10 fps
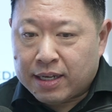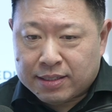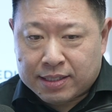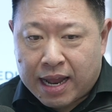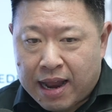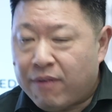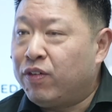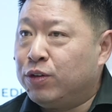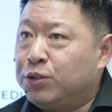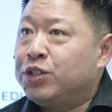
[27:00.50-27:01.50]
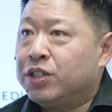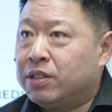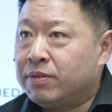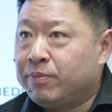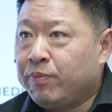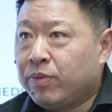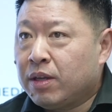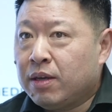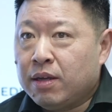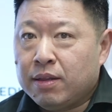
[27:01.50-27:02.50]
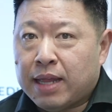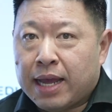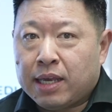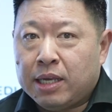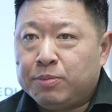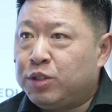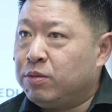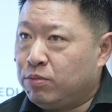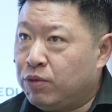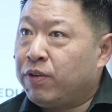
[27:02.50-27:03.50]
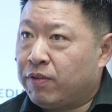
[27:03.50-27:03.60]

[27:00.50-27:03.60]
it's that evolution that keeps you moving